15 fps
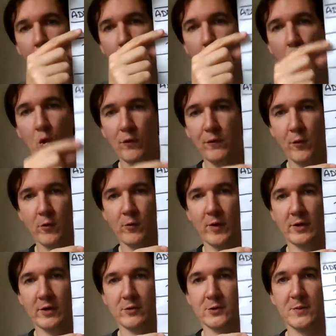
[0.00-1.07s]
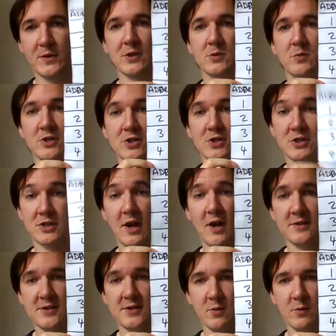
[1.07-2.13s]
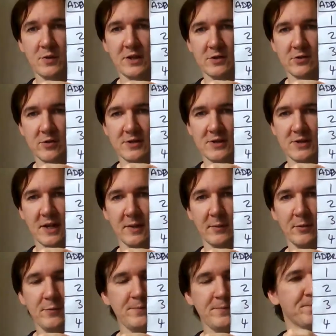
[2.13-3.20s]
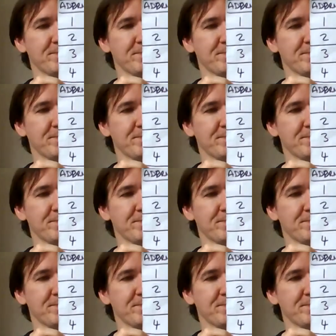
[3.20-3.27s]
all 4 records because we're starting with the address table.